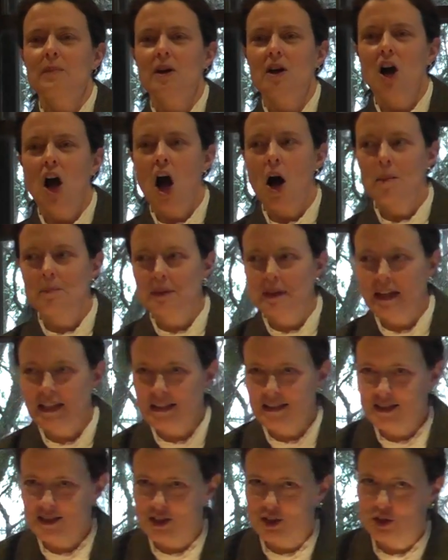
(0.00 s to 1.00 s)

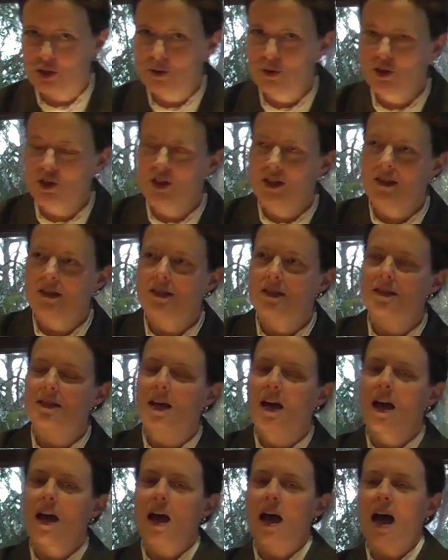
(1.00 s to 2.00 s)
complex solutions,
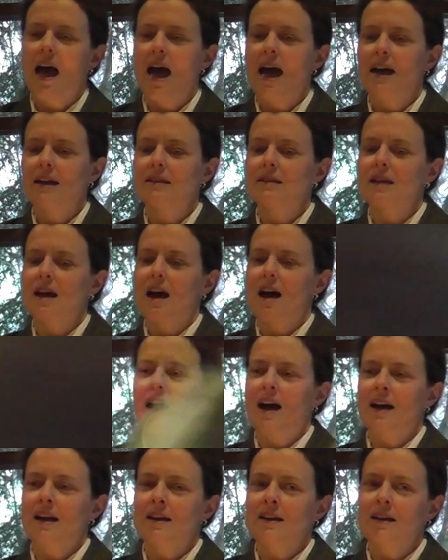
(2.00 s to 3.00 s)
and
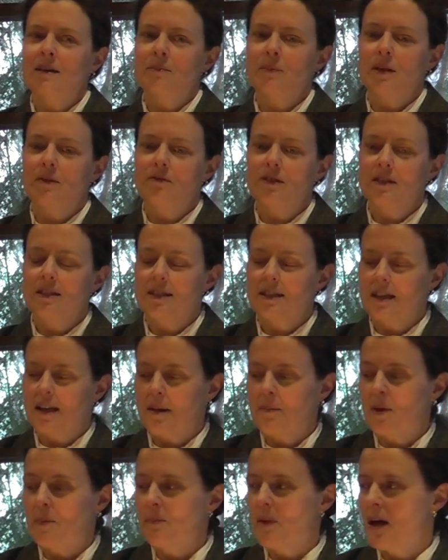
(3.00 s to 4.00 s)
I am convinced that,
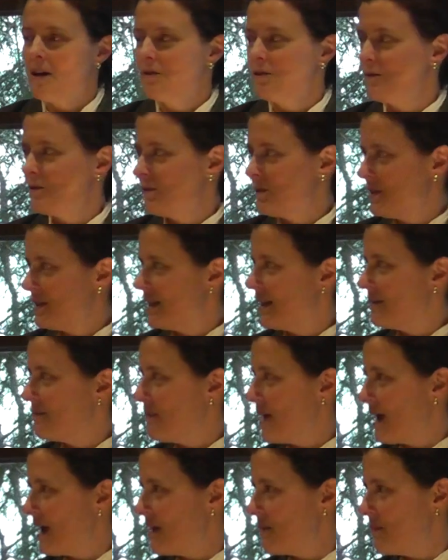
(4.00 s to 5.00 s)
I mean, biodiversity
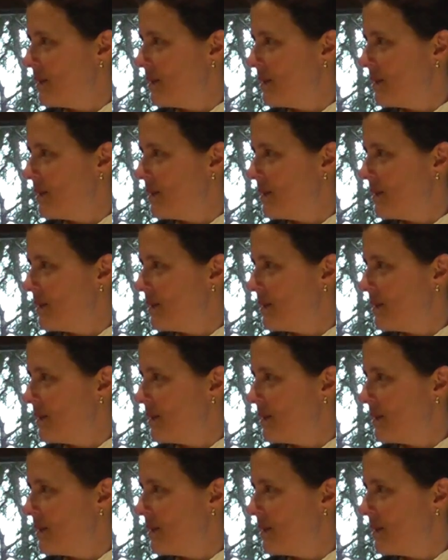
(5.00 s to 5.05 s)
may